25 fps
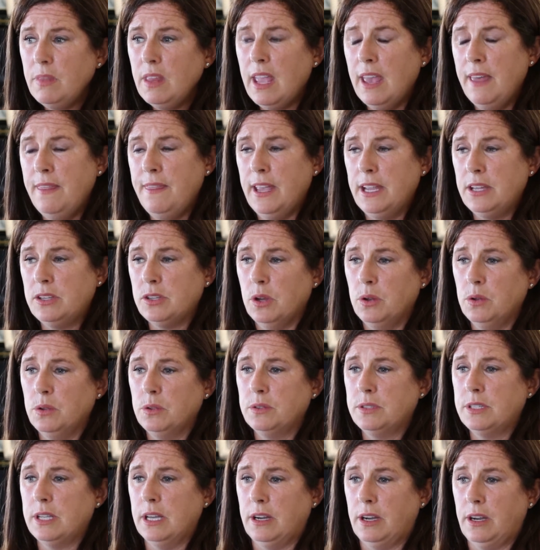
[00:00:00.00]
And they
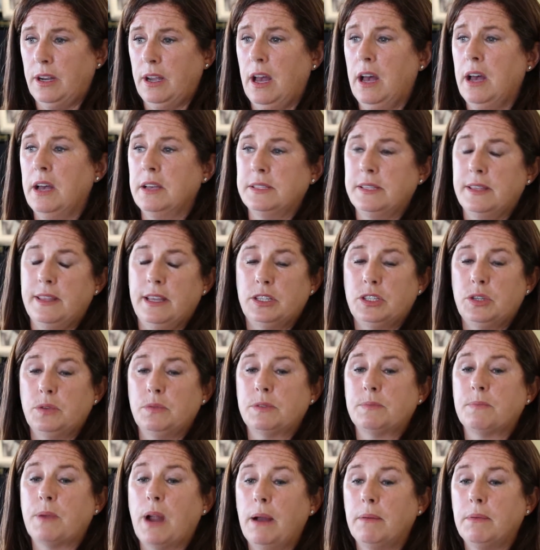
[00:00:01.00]
told us that she
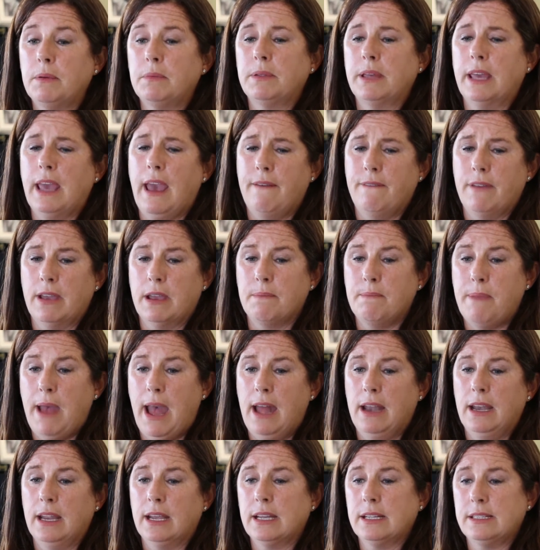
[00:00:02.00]
was probably having a
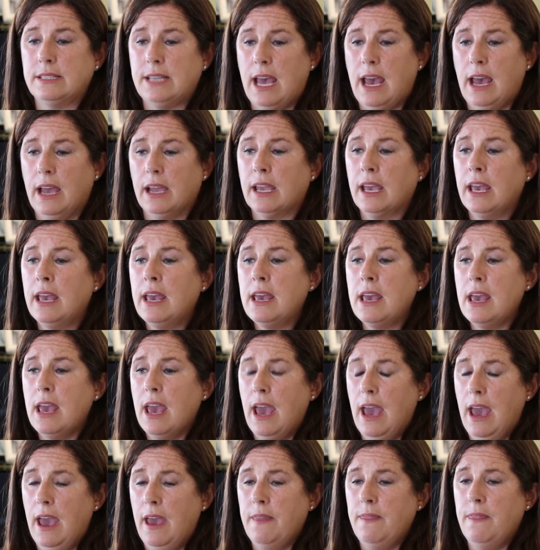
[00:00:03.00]
panic attack
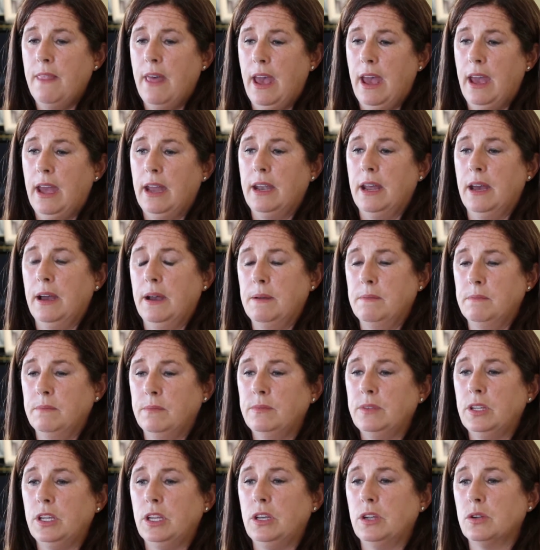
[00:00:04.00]
and that,
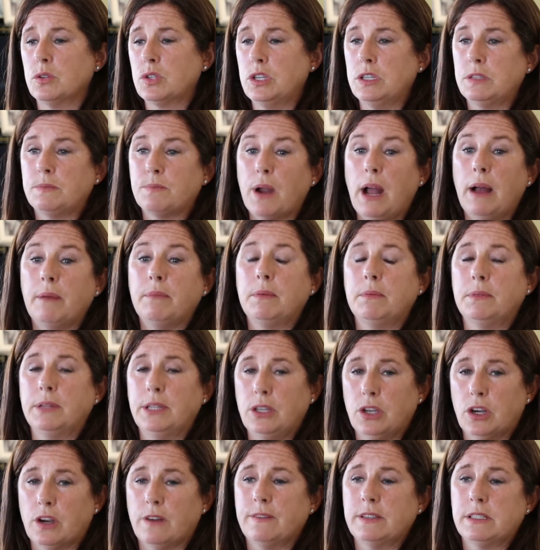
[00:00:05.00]
she's
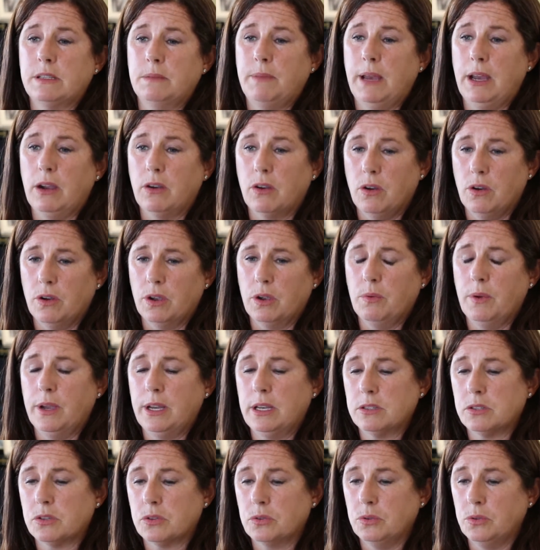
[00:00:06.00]
probably nervous about going away
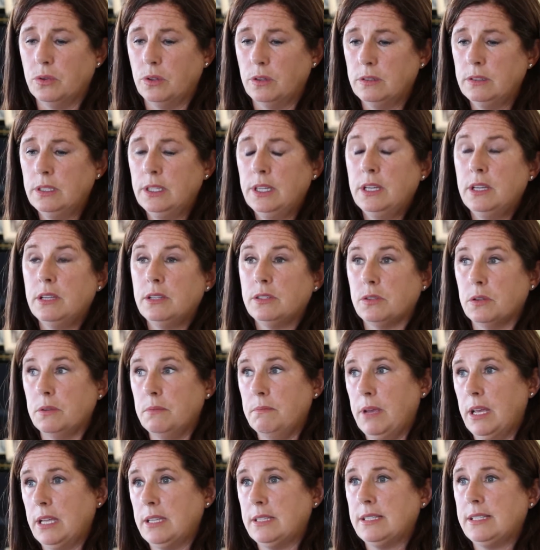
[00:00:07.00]
to school. So it
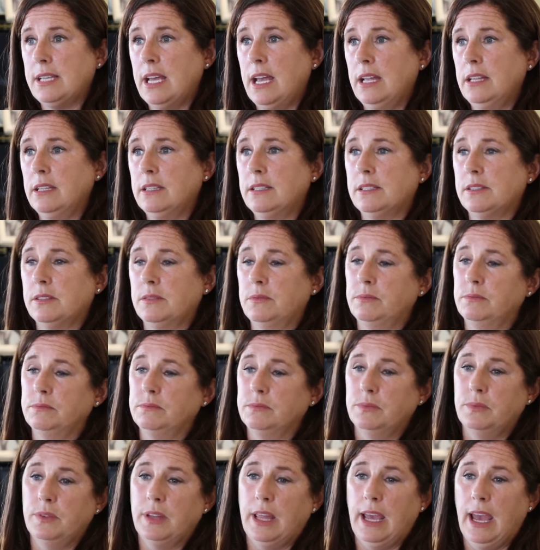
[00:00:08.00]
made sense.
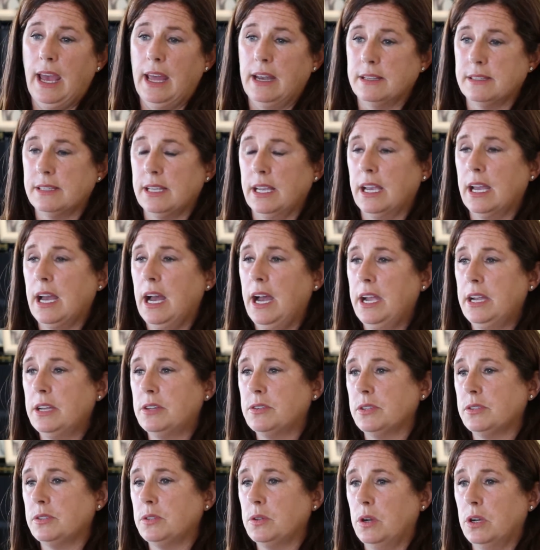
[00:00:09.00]
They had a
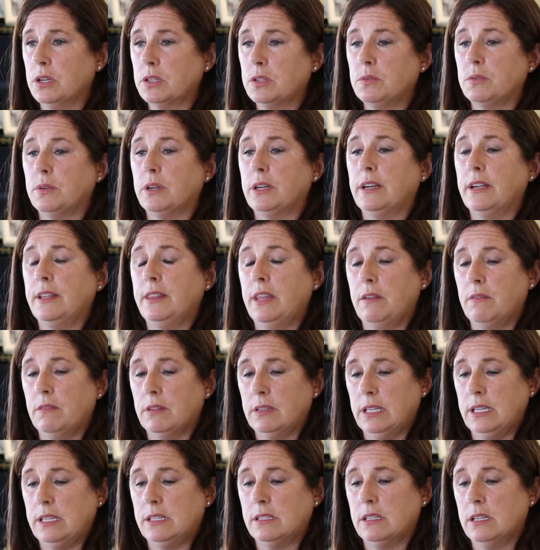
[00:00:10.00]
psychiatrist talk to her, and they
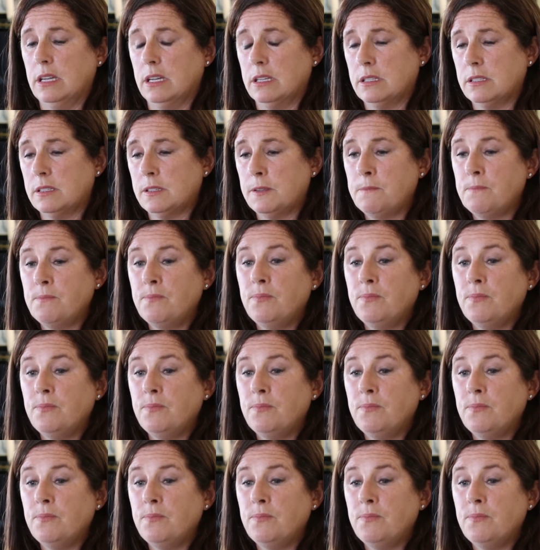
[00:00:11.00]
released us.